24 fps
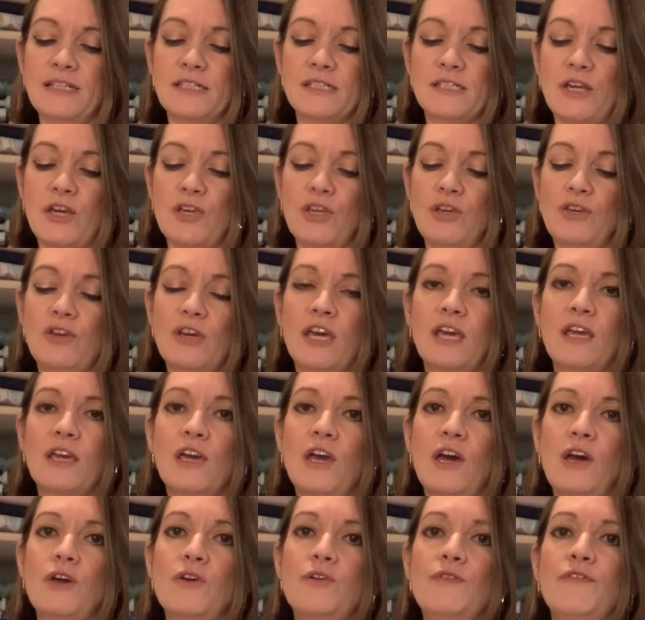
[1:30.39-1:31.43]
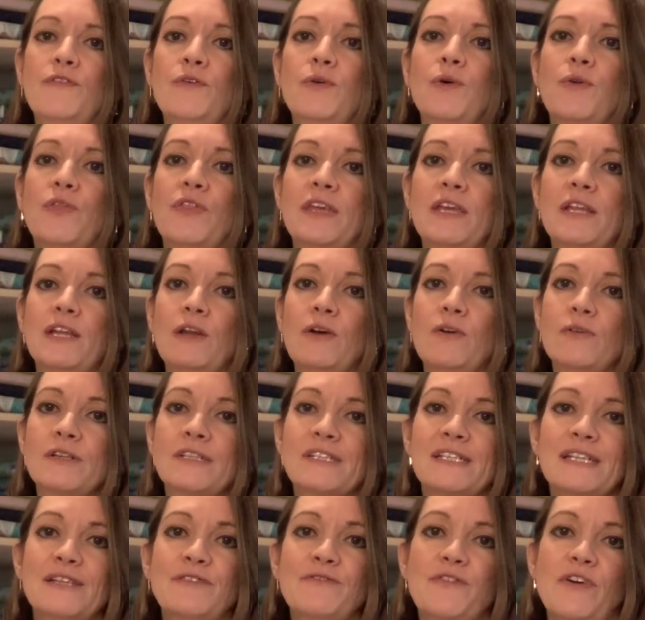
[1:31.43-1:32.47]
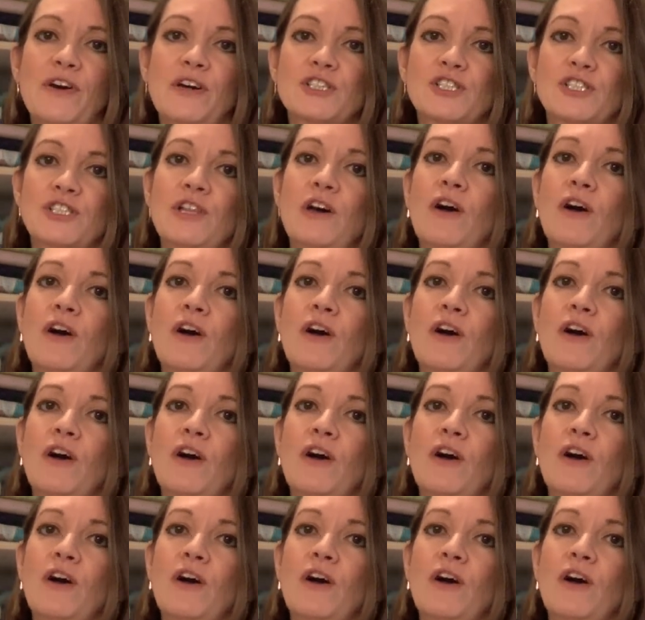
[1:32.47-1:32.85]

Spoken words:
so you can go for the long sleeve version